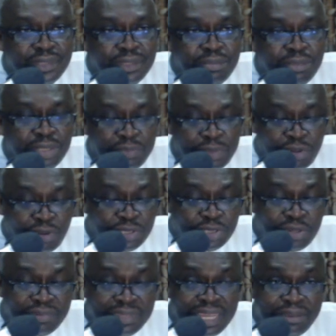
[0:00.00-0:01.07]
But because
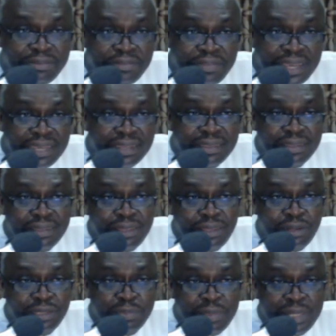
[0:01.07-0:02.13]
of their faith
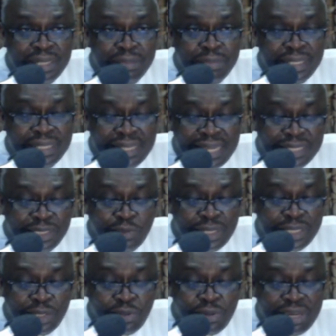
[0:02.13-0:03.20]
not being me, that's why
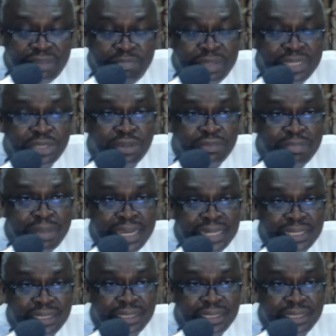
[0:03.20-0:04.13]
they don't have peace of mind.